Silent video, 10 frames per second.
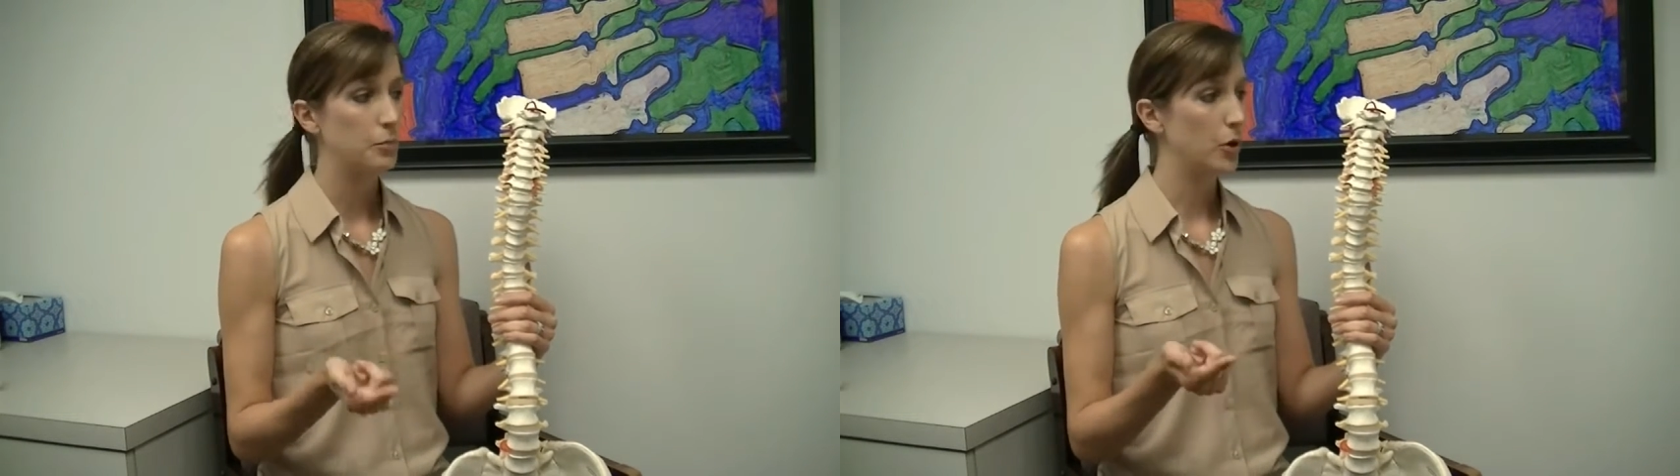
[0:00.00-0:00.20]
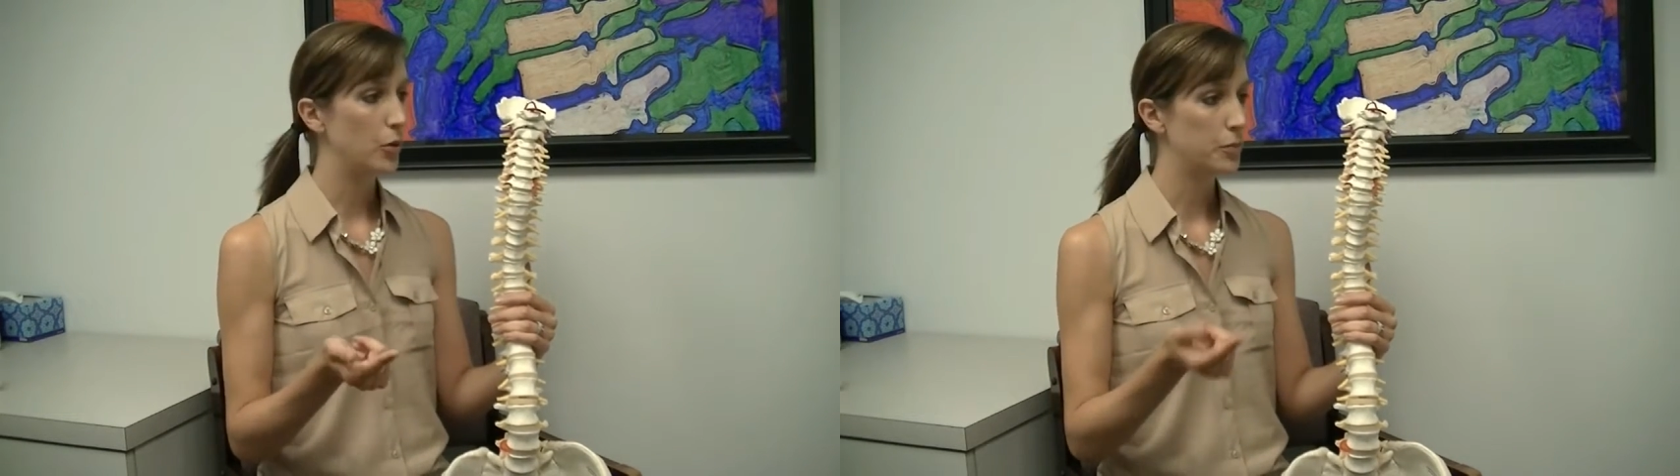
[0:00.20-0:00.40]

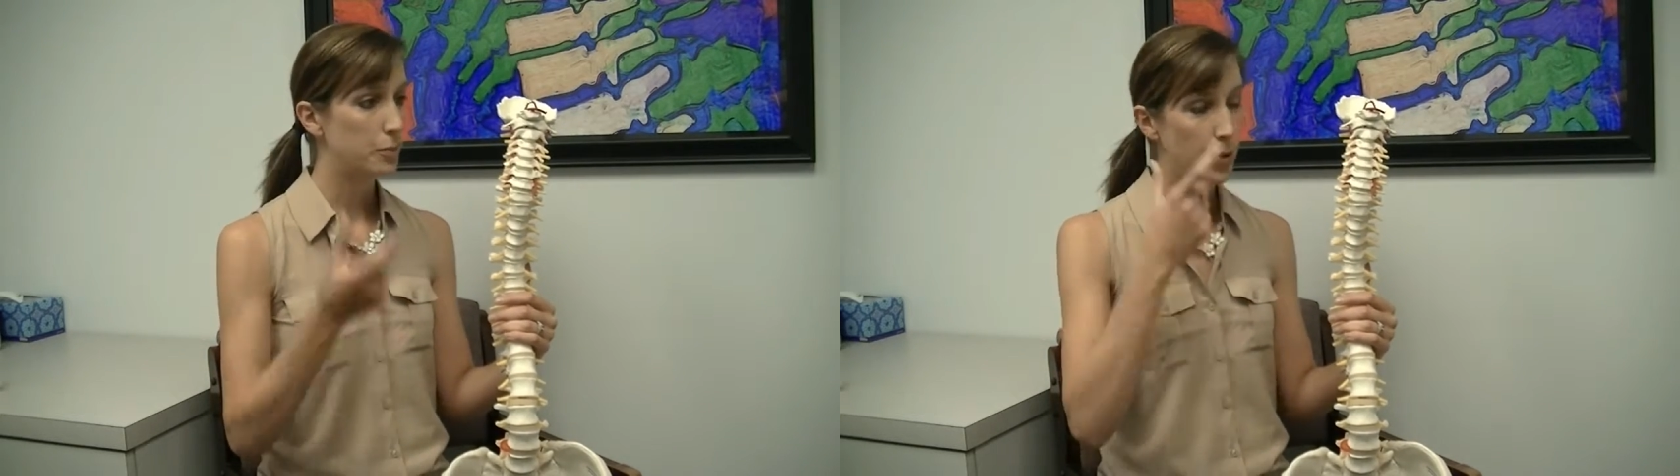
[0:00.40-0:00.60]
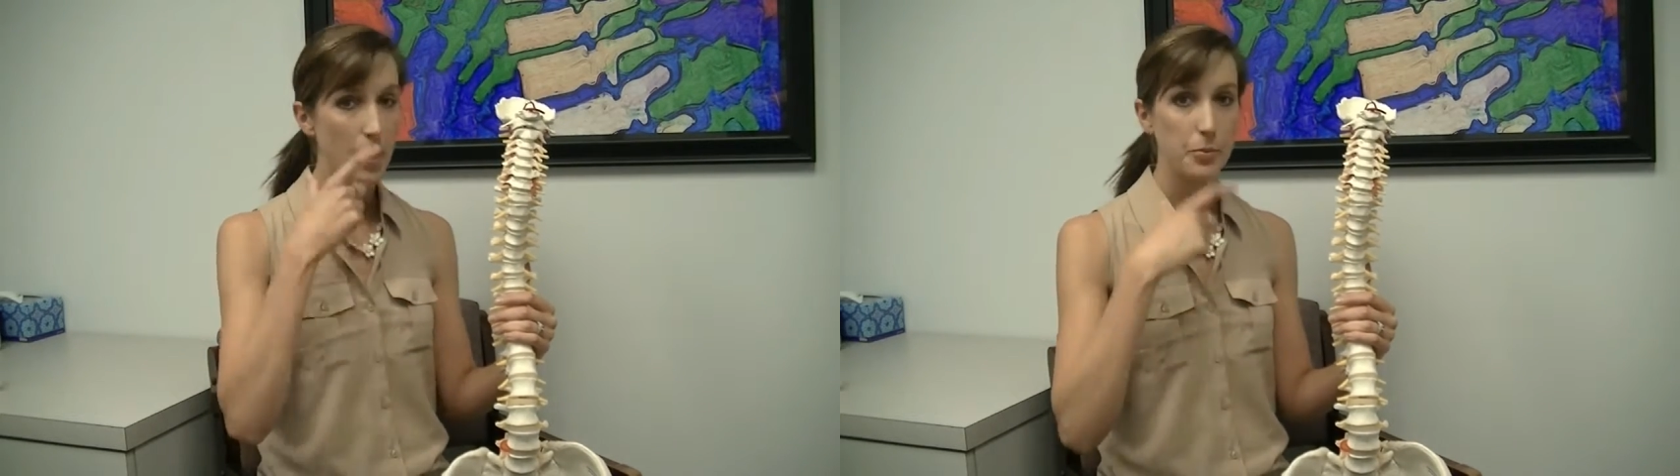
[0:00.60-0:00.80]

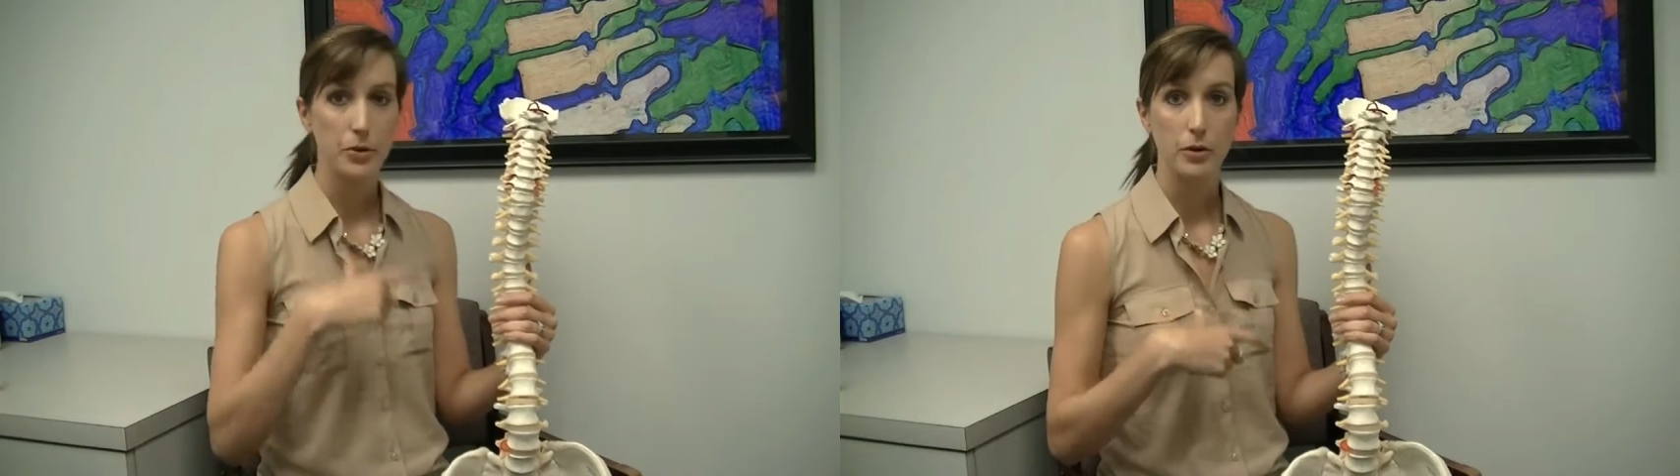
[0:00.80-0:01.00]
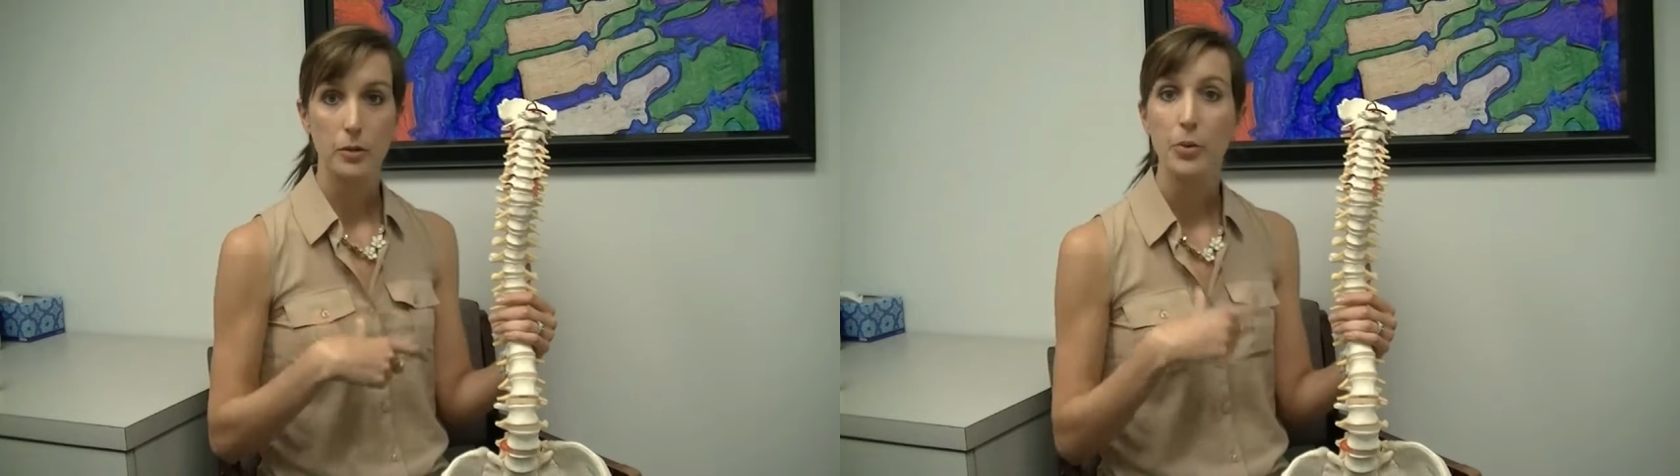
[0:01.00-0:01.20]
both proper